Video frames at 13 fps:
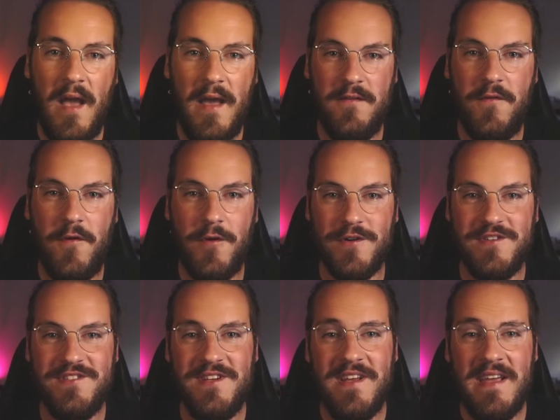And of course,
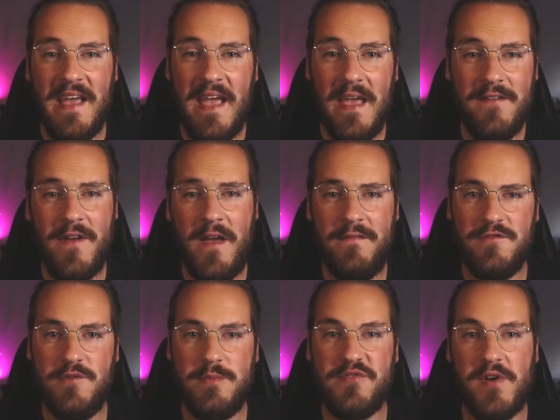if you haven't
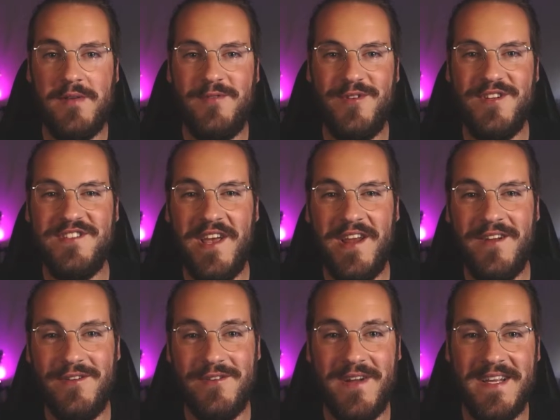subscribed to the channel
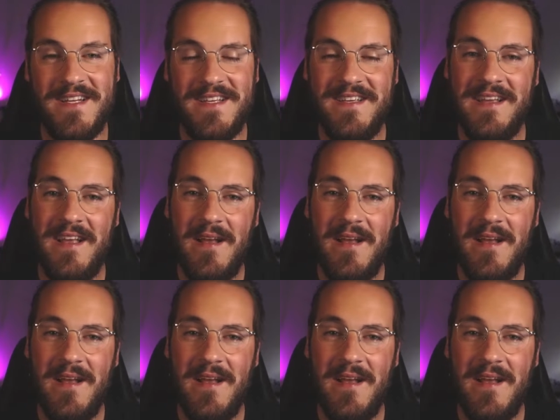already,